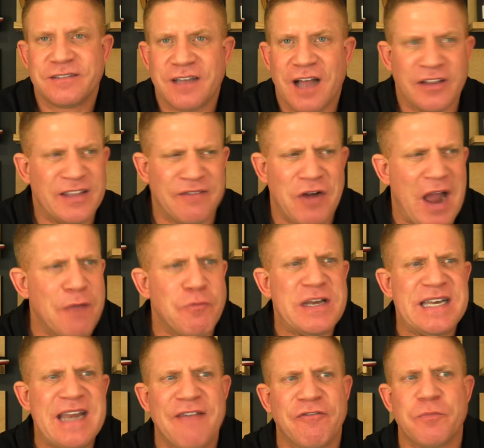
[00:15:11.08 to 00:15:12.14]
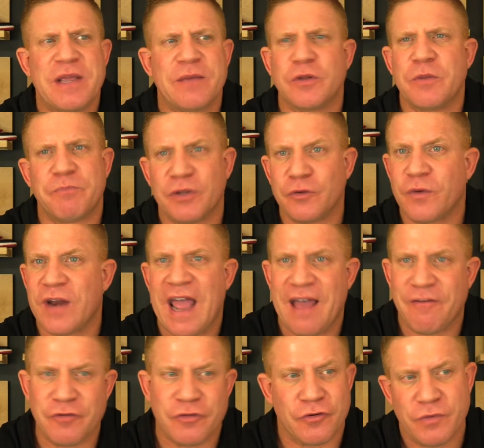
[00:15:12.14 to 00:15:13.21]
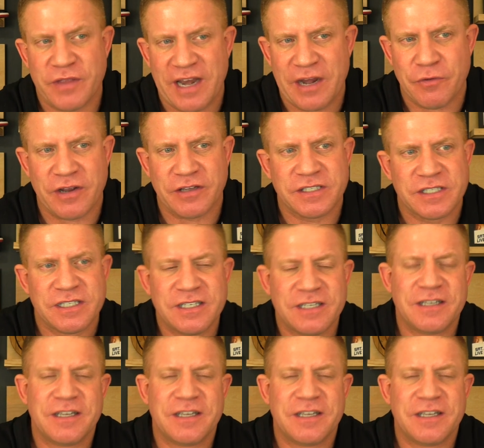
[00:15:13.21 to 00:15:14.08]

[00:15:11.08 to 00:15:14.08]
I would never be able to build what I have with her with anyone else.